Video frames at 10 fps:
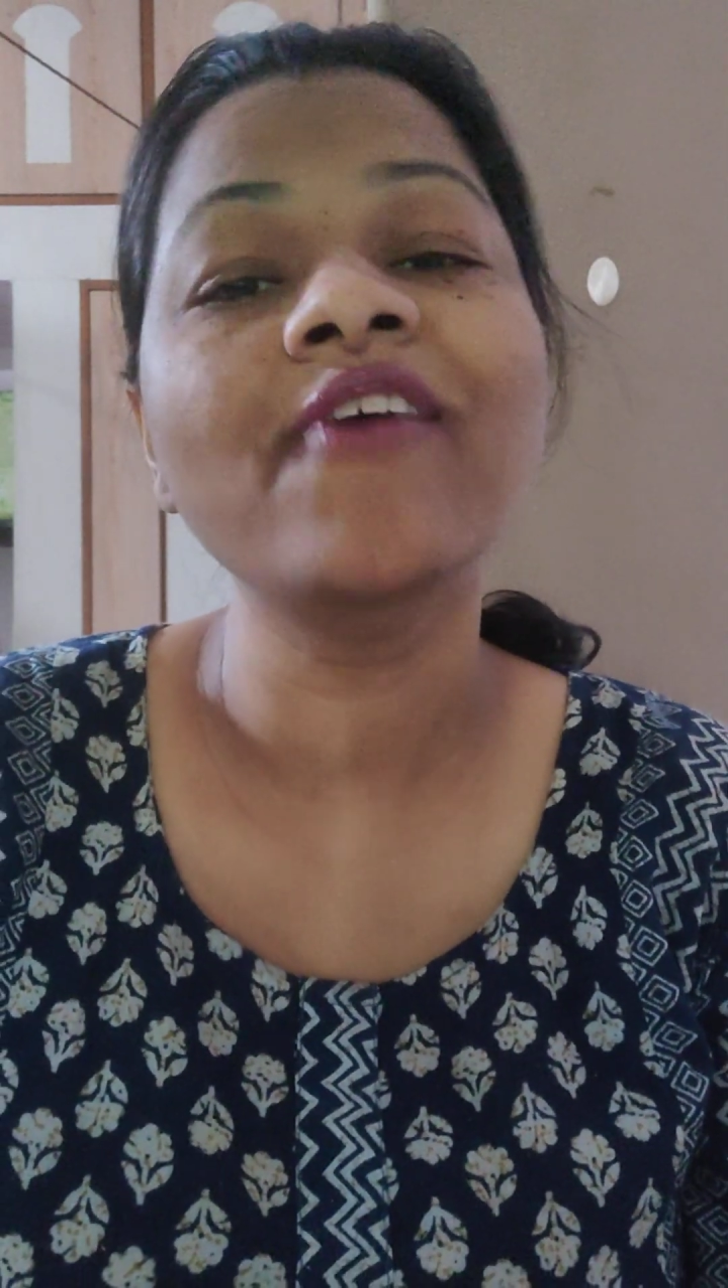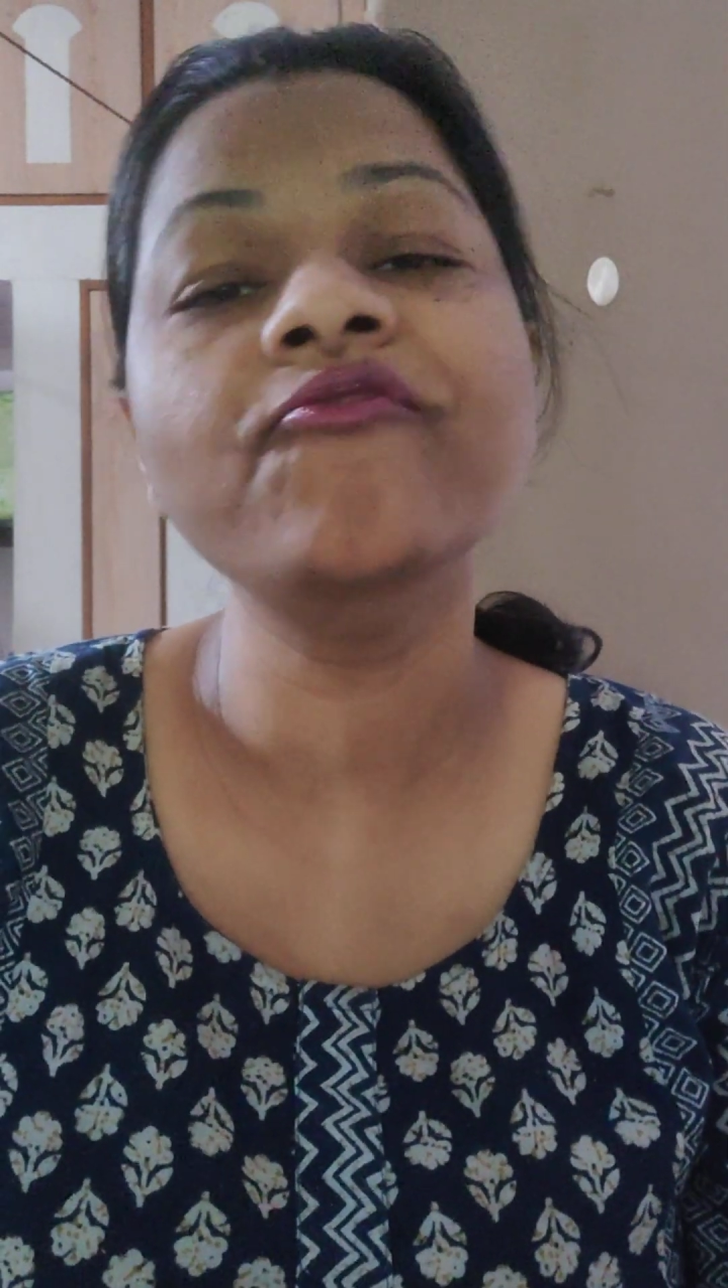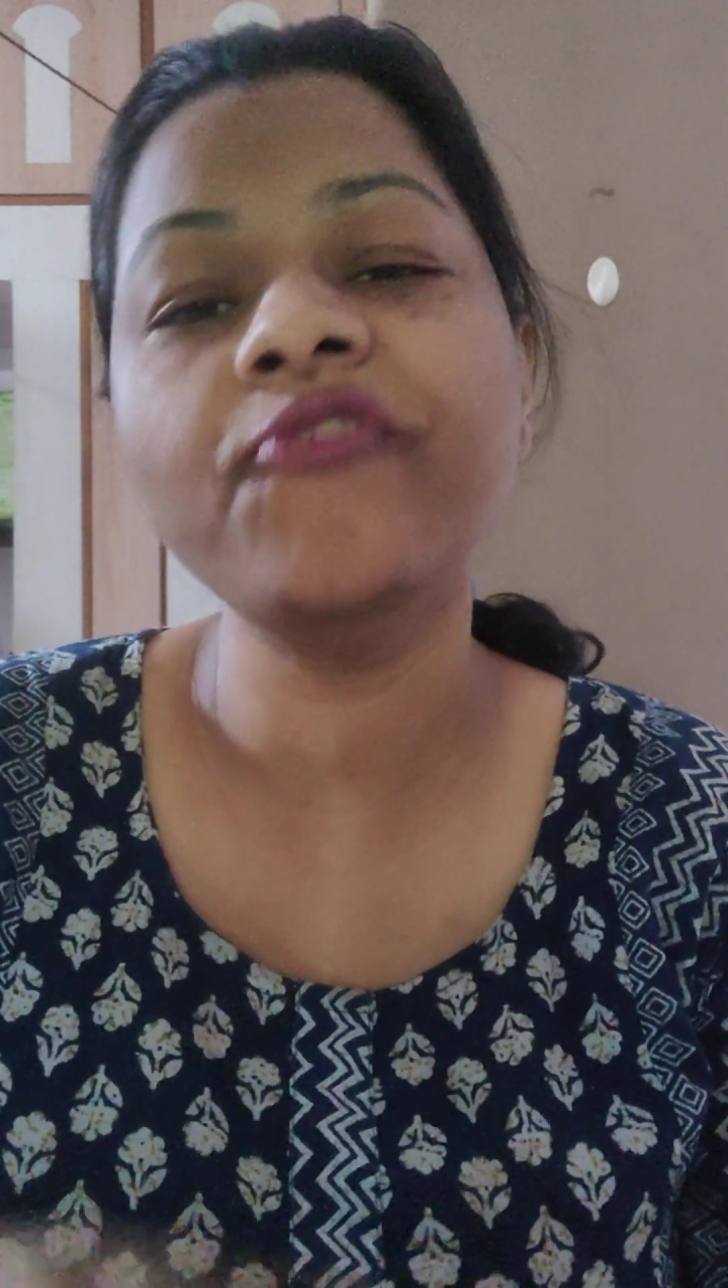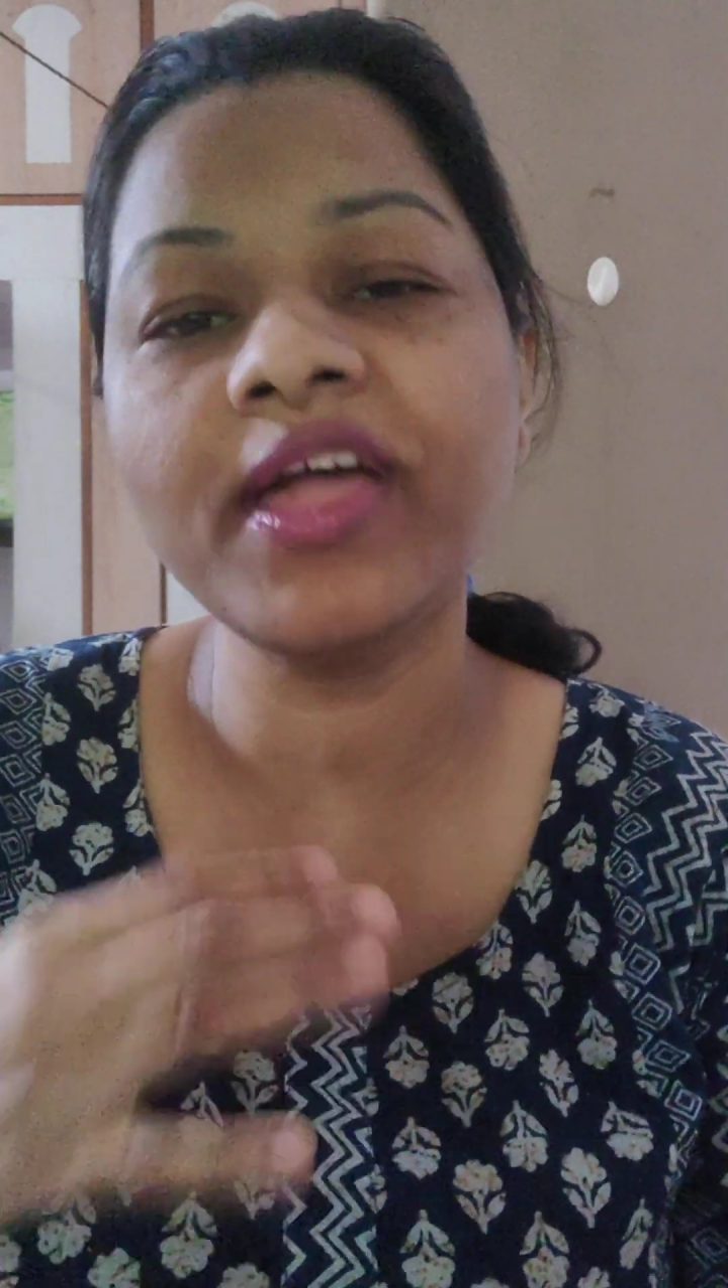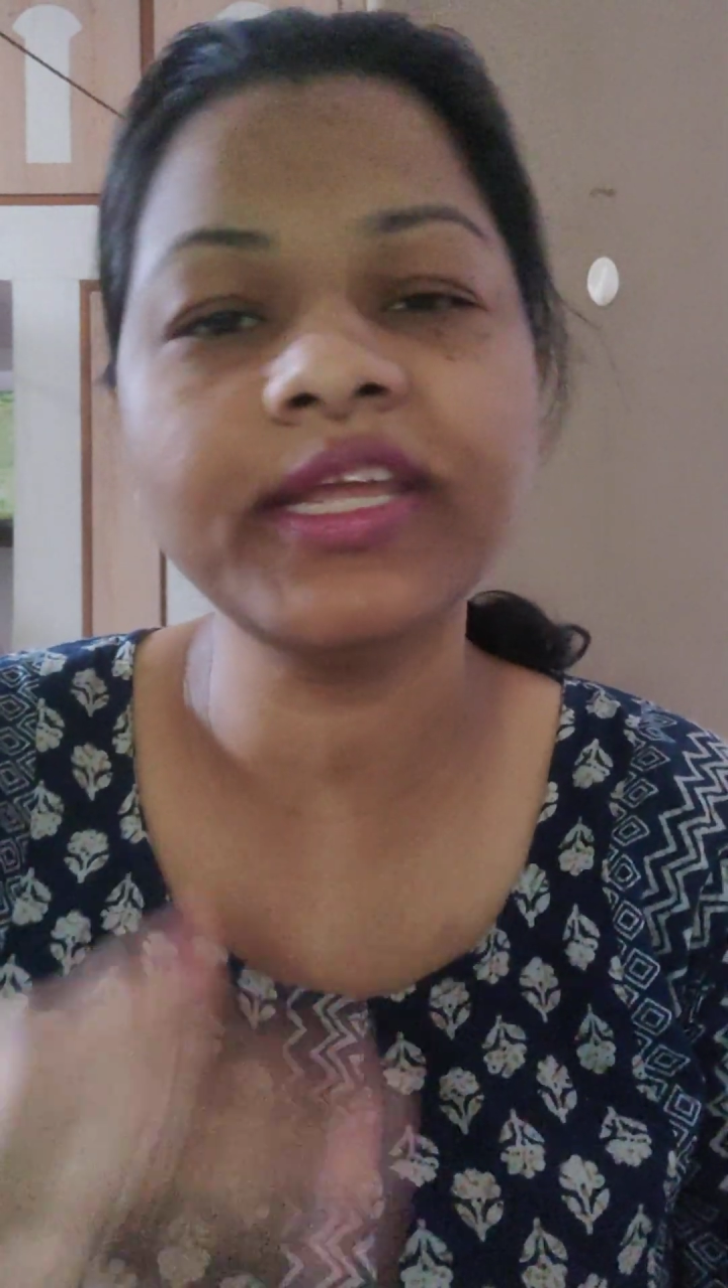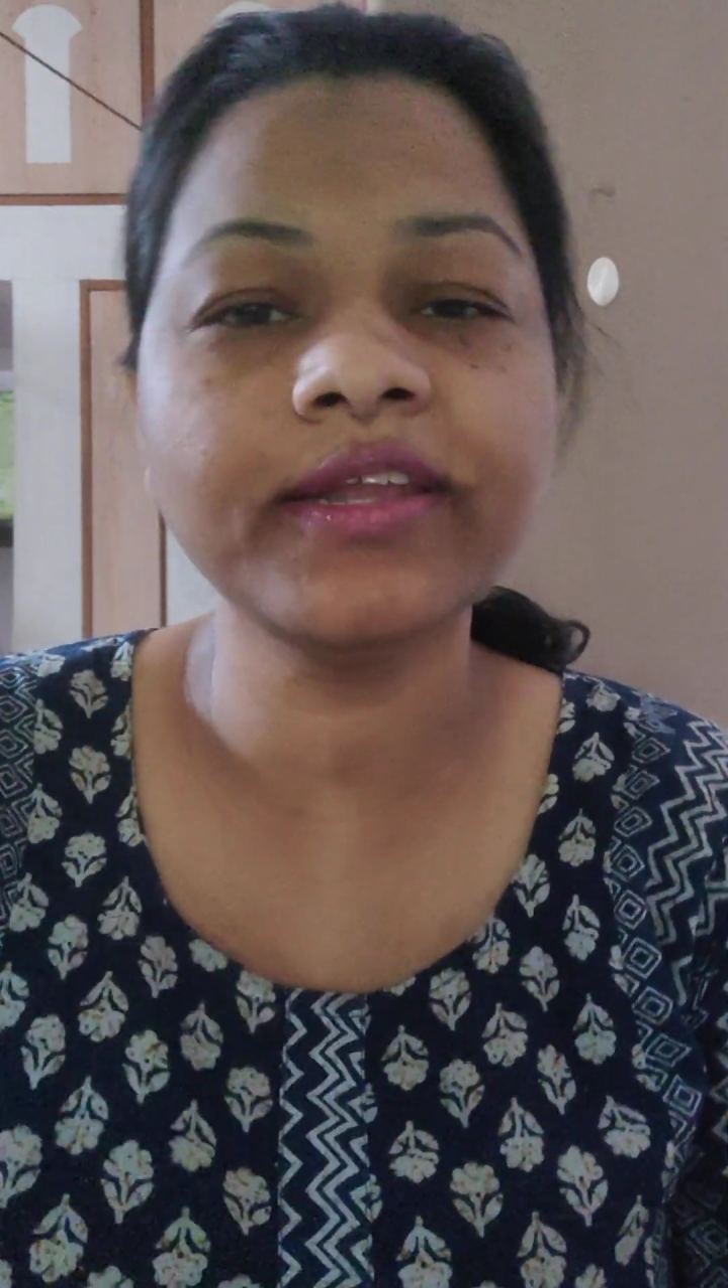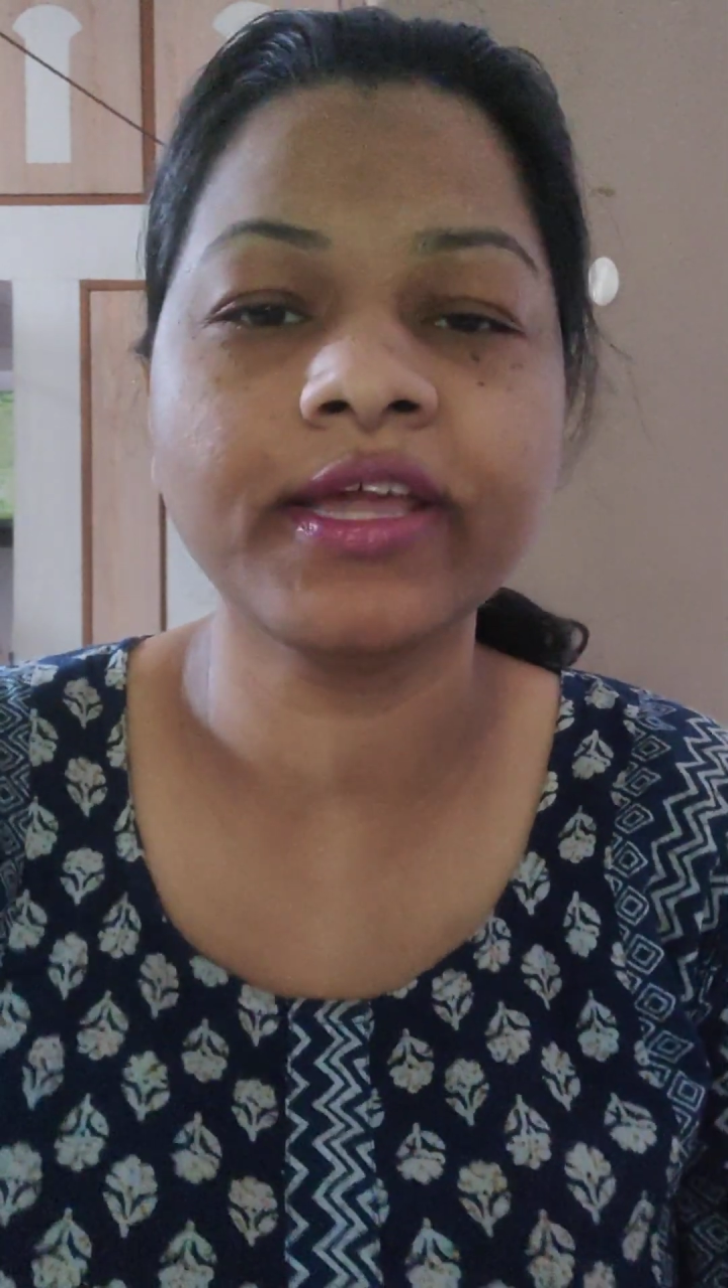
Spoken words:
very